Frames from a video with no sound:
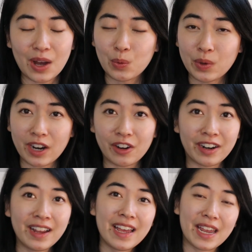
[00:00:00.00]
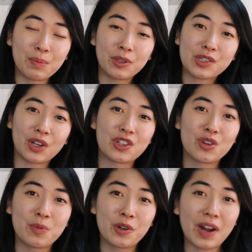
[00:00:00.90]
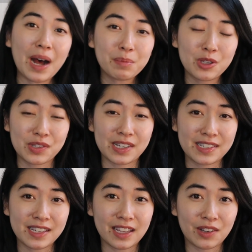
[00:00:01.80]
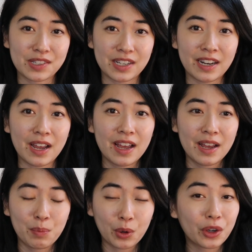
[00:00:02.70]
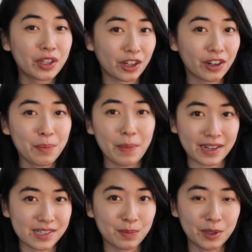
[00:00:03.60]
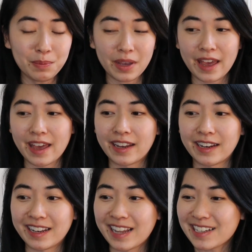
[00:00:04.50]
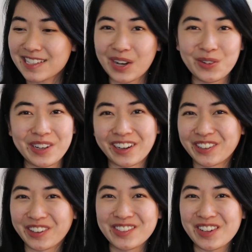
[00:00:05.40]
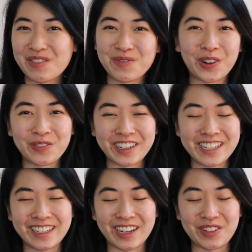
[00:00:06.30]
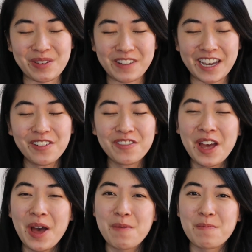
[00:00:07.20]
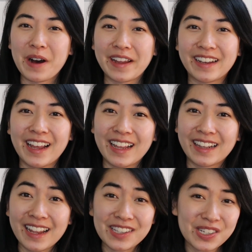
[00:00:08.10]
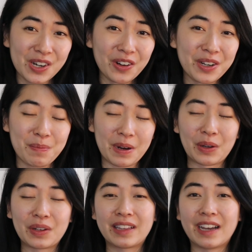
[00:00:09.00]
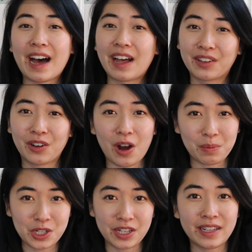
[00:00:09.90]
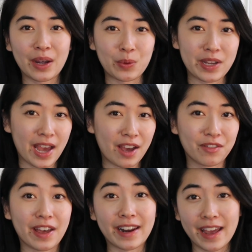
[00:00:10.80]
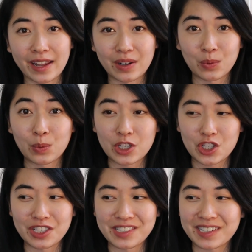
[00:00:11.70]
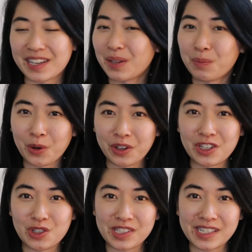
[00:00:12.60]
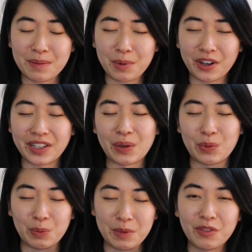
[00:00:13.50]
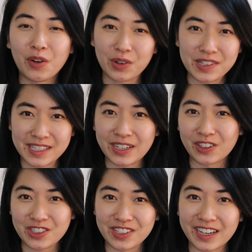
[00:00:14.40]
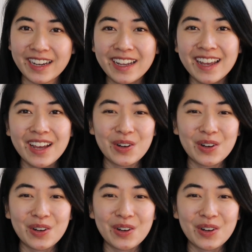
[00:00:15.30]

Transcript: We are able to contribute up to 60,000 per year maximum, and that's how we are going to have more money in our EPF. But let's talk about the other option that we have at hand, which is the more interesting part that we'll be focusing on today,